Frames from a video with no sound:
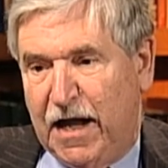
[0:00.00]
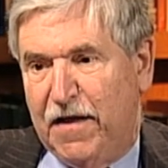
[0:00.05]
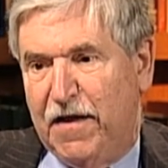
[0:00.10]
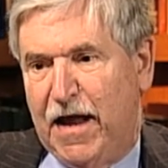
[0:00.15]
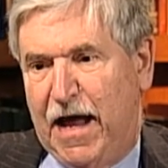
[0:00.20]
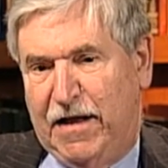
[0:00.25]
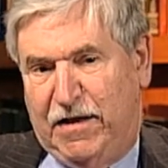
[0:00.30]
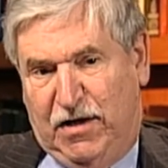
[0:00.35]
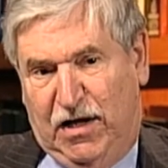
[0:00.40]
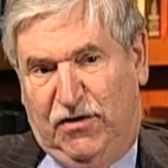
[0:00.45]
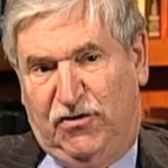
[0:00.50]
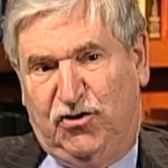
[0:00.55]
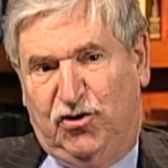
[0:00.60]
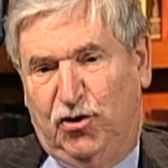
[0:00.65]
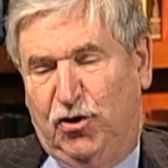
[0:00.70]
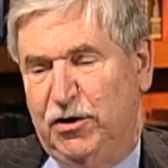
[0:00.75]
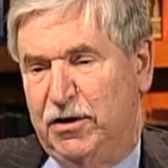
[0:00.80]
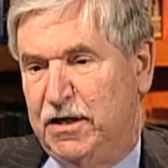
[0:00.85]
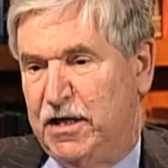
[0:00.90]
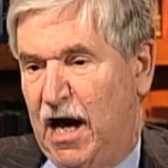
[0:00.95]
and at, at
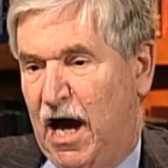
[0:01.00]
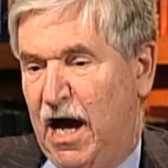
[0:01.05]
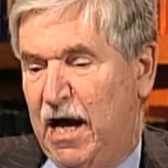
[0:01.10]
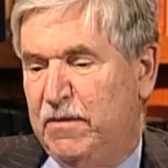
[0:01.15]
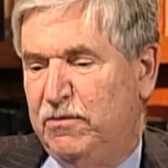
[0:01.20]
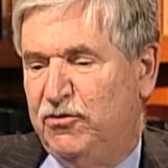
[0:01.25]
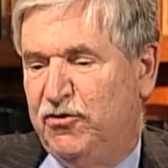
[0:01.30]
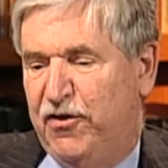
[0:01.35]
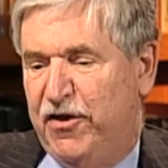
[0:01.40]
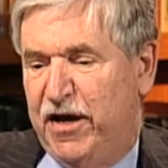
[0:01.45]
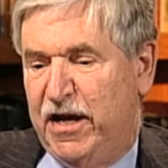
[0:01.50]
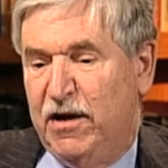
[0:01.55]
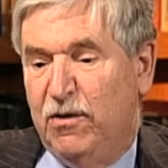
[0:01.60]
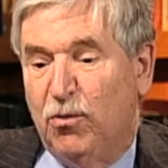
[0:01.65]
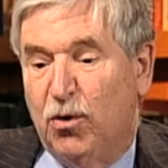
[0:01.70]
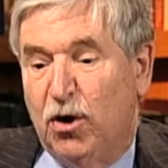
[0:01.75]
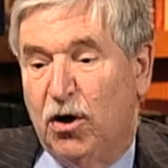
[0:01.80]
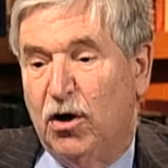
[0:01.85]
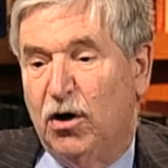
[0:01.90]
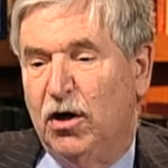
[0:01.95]
certain times they
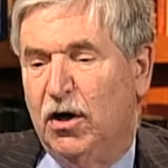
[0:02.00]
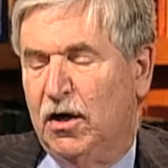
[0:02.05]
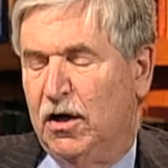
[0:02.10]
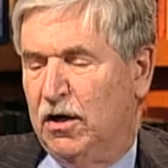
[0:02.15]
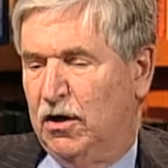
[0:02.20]
were